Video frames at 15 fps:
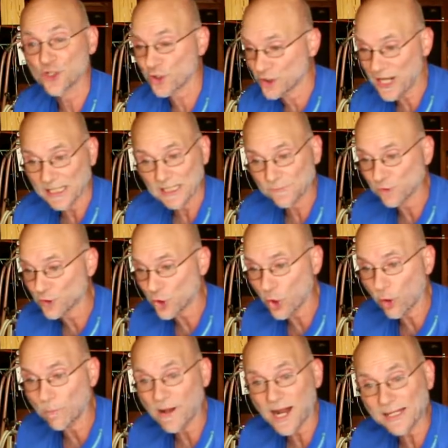you're not lifting your
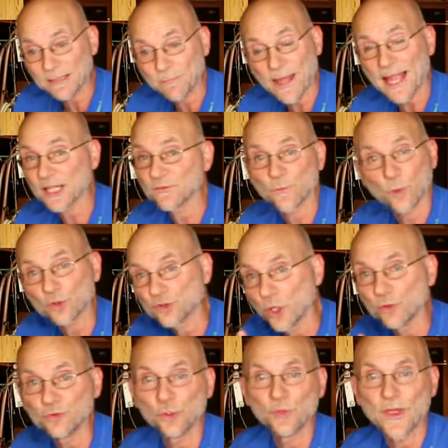whole body back and forth.
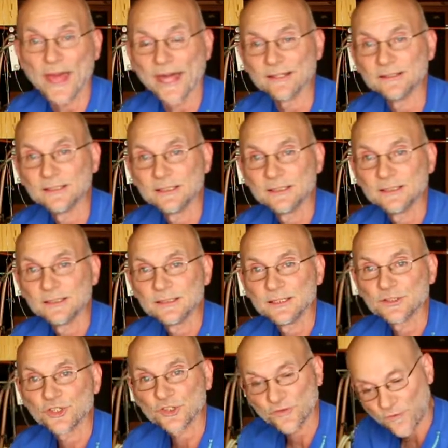Don't do that.
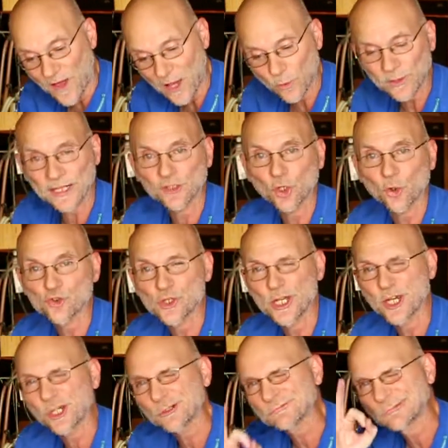Just follow what I told you
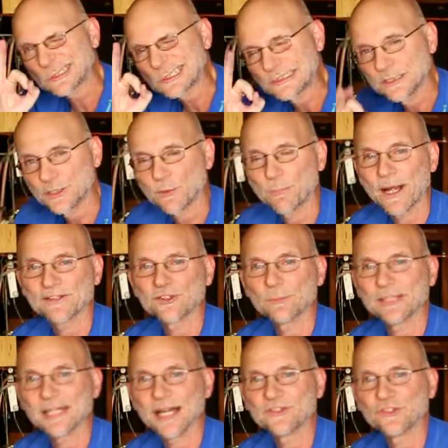here. Your bike's gonna be
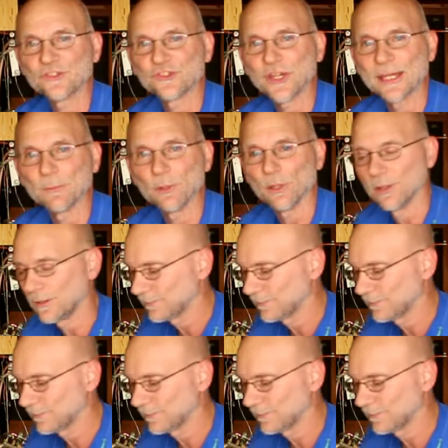nice and stable.